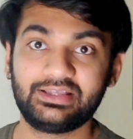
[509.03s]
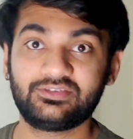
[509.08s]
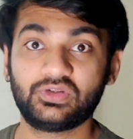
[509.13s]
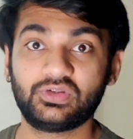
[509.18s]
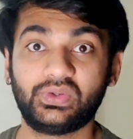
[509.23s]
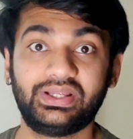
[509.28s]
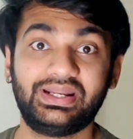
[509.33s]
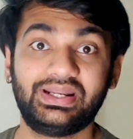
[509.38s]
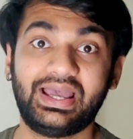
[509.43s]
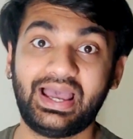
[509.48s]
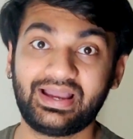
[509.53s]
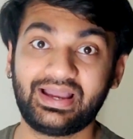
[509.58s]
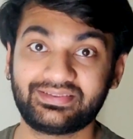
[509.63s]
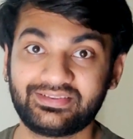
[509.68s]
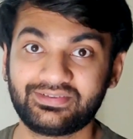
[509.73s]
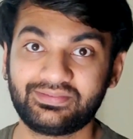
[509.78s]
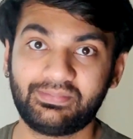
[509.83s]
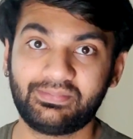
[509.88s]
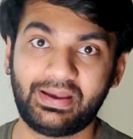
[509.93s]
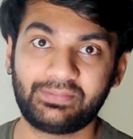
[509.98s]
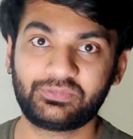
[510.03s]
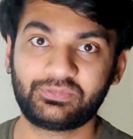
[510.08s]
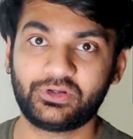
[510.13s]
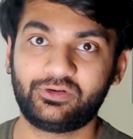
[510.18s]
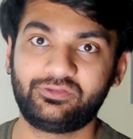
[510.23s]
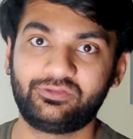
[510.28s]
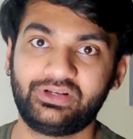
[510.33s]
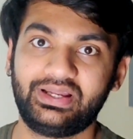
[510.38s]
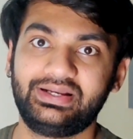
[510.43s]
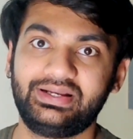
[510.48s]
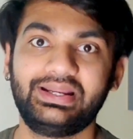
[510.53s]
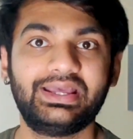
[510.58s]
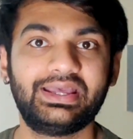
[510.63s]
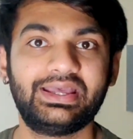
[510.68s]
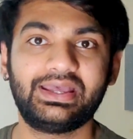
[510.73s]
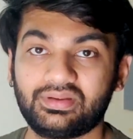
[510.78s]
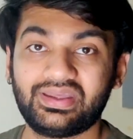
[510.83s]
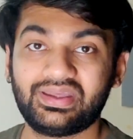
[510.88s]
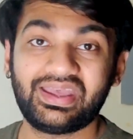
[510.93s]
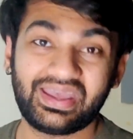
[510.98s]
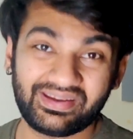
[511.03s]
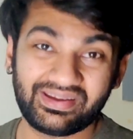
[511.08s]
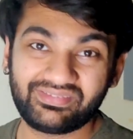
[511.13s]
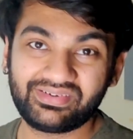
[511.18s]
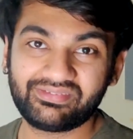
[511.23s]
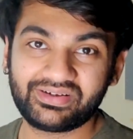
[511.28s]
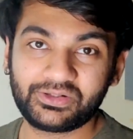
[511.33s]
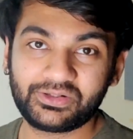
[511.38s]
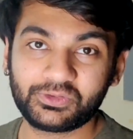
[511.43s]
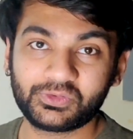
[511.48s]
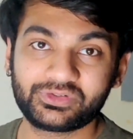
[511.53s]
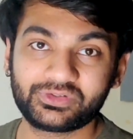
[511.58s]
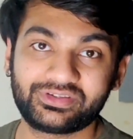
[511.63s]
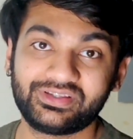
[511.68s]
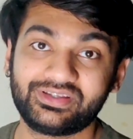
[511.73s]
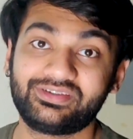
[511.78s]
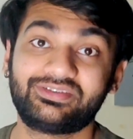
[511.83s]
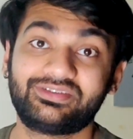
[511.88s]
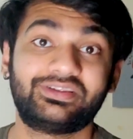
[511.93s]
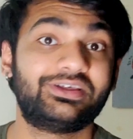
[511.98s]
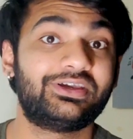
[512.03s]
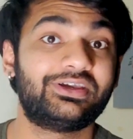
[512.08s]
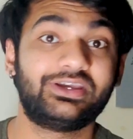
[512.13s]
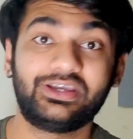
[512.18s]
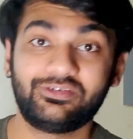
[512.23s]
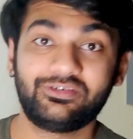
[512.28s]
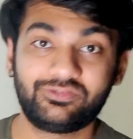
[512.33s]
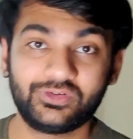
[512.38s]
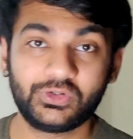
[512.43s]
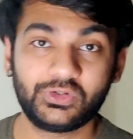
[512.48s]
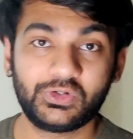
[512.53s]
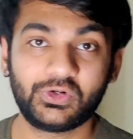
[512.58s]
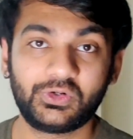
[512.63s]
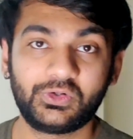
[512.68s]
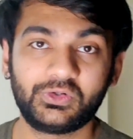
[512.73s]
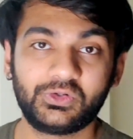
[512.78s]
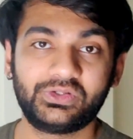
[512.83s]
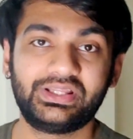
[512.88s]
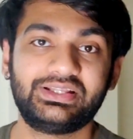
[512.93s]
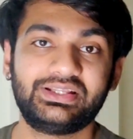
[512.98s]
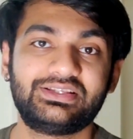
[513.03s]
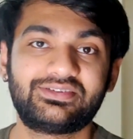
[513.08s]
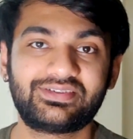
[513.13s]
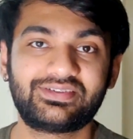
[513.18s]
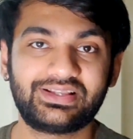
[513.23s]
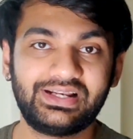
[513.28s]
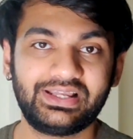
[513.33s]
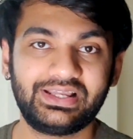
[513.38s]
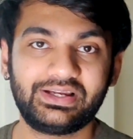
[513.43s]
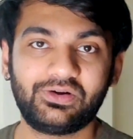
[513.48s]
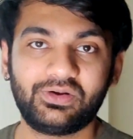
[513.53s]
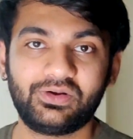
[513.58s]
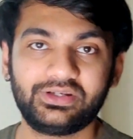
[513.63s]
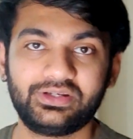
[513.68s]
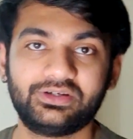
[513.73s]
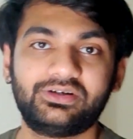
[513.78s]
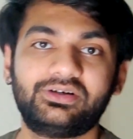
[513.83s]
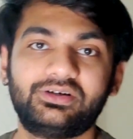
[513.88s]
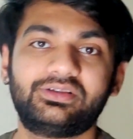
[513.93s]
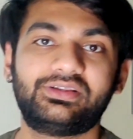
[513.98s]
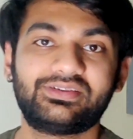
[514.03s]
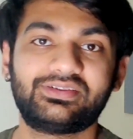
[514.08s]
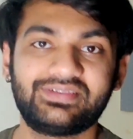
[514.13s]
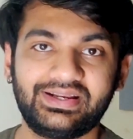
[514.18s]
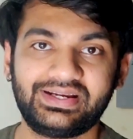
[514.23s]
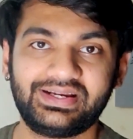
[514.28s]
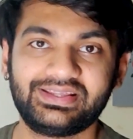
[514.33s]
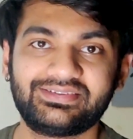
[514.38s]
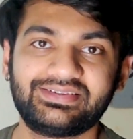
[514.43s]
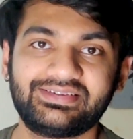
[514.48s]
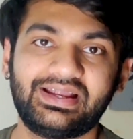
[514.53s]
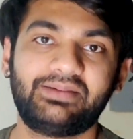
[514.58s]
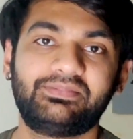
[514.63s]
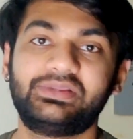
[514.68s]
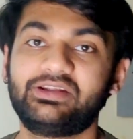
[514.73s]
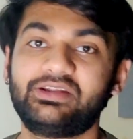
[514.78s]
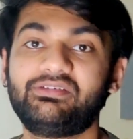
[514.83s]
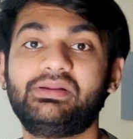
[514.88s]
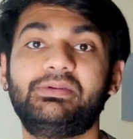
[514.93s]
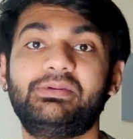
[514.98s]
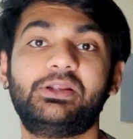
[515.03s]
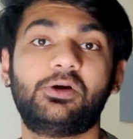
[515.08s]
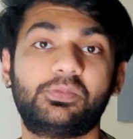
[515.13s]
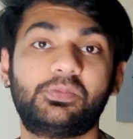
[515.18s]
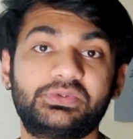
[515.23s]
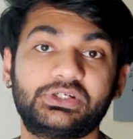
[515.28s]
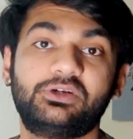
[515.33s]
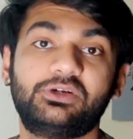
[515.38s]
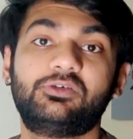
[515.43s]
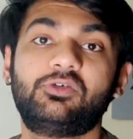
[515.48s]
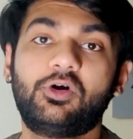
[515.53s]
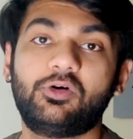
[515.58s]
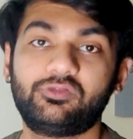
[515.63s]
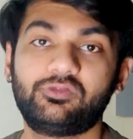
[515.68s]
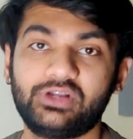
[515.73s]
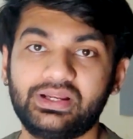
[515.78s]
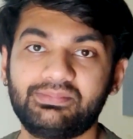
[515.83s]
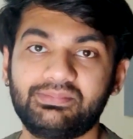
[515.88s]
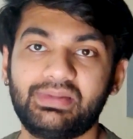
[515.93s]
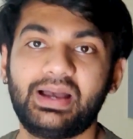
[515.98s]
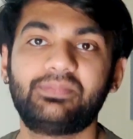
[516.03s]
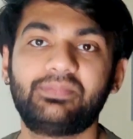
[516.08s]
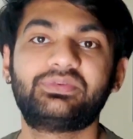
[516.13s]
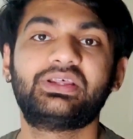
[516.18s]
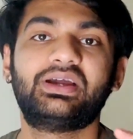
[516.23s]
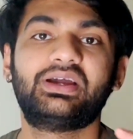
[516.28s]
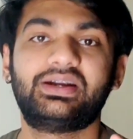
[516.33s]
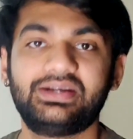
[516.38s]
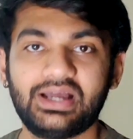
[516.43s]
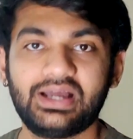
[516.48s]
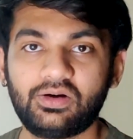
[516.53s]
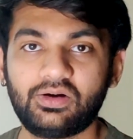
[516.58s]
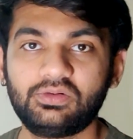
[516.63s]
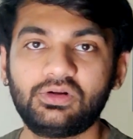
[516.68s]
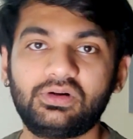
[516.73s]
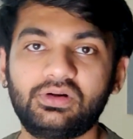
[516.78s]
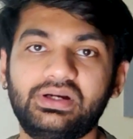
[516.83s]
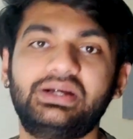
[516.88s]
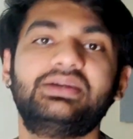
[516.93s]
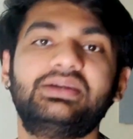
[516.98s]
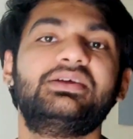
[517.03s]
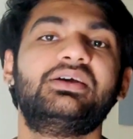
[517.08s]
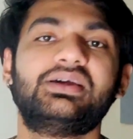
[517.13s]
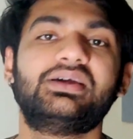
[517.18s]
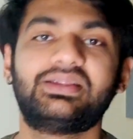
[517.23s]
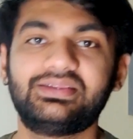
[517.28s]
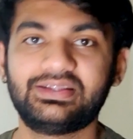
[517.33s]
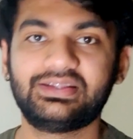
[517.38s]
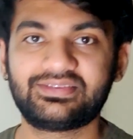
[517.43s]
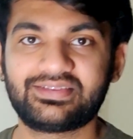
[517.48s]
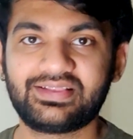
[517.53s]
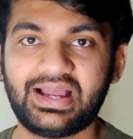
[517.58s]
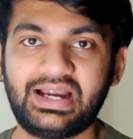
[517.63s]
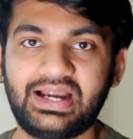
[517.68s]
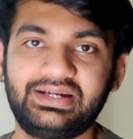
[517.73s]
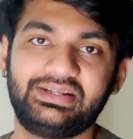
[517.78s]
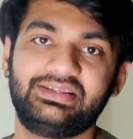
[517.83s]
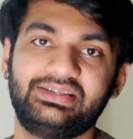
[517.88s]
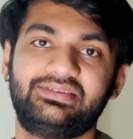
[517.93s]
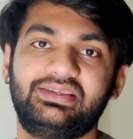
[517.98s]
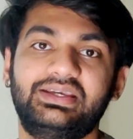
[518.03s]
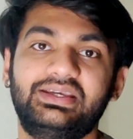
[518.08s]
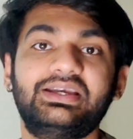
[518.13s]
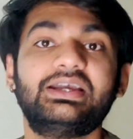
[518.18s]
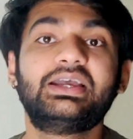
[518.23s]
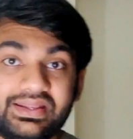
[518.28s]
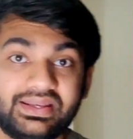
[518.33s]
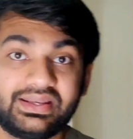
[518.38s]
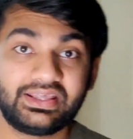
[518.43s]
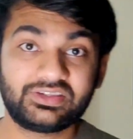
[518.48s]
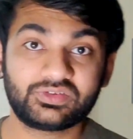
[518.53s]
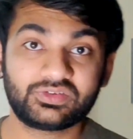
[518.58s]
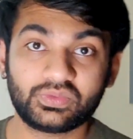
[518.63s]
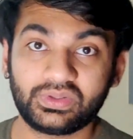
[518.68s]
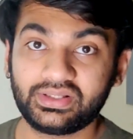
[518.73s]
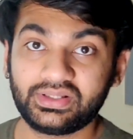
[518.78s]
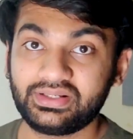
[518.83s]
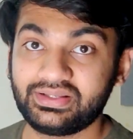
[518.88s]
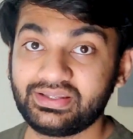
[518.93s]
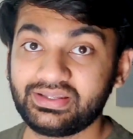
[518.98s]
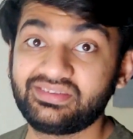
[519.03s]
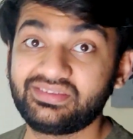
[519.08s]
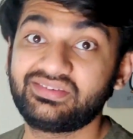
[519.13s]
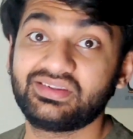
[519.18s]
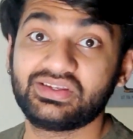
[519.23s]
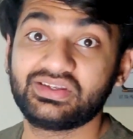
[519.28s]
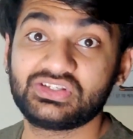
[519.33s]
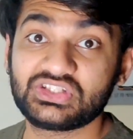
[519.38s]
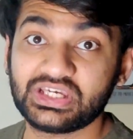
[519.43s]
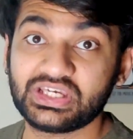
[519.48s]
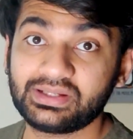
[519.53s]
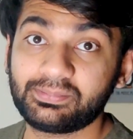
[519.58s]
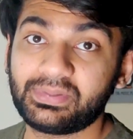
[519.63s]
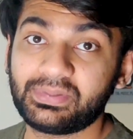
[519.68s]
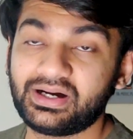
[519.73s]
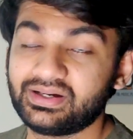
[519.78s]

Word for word: is you can access maps offline. Everyone knows this. If you don't know, then just click on your the settings tab. There will be an option of offline maps. Download it. It's that easy. Next one is check